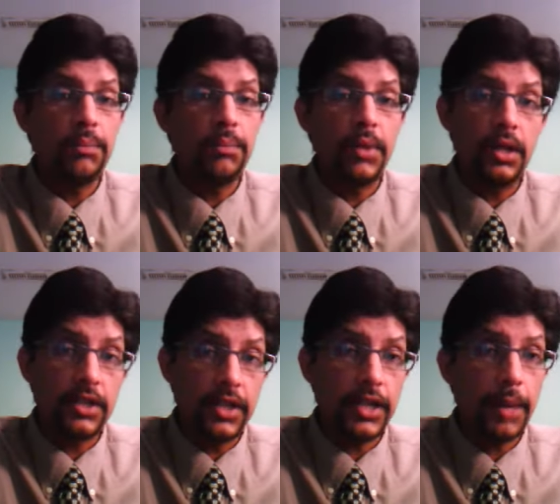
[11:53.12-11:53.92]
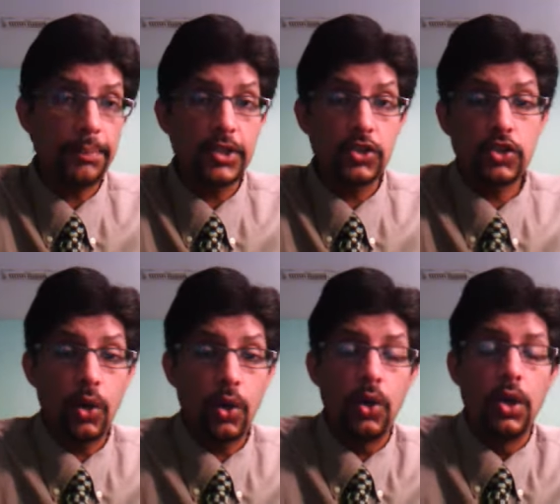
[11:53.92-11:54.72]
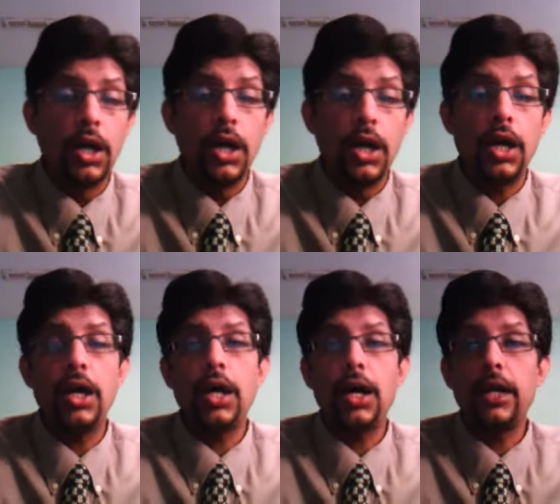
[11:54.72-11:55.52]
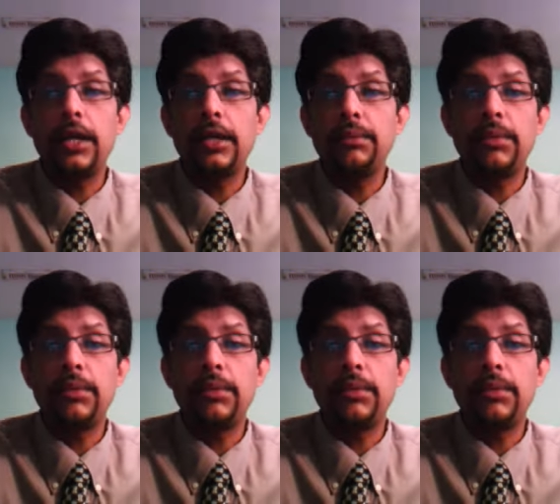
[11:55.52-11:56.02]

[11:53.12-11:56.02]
cricket happening show. Uh, I,